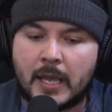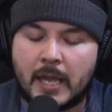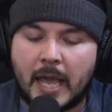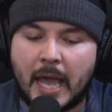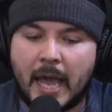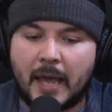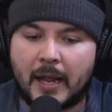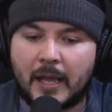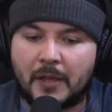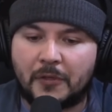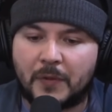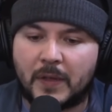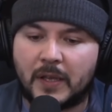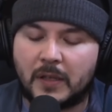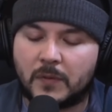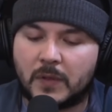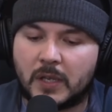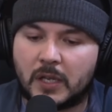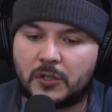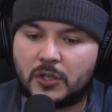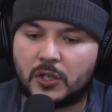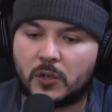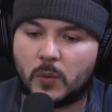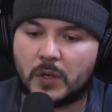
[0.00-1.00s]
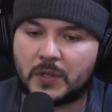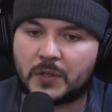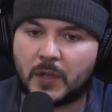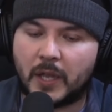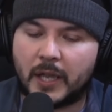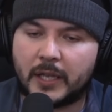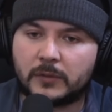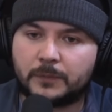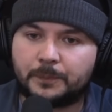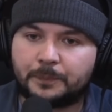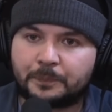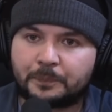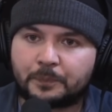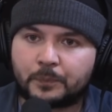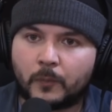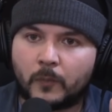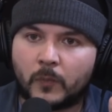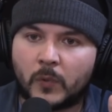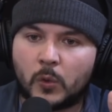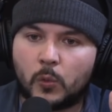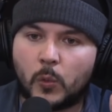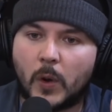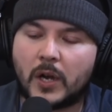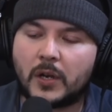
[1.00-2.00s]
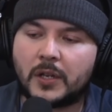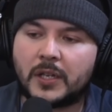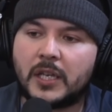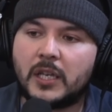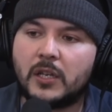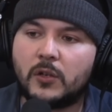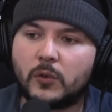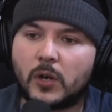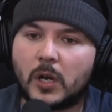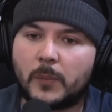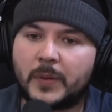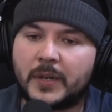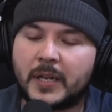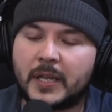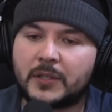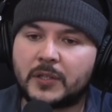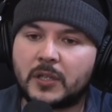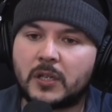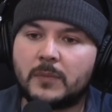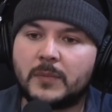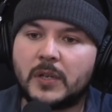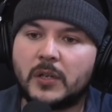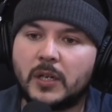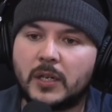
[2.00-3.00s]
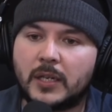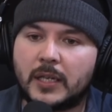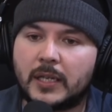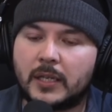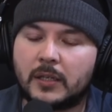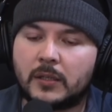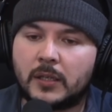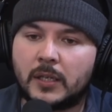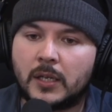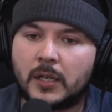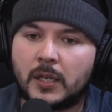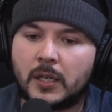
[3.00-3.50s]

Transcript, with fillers: And I think the issue was, like, where he grew up in his community,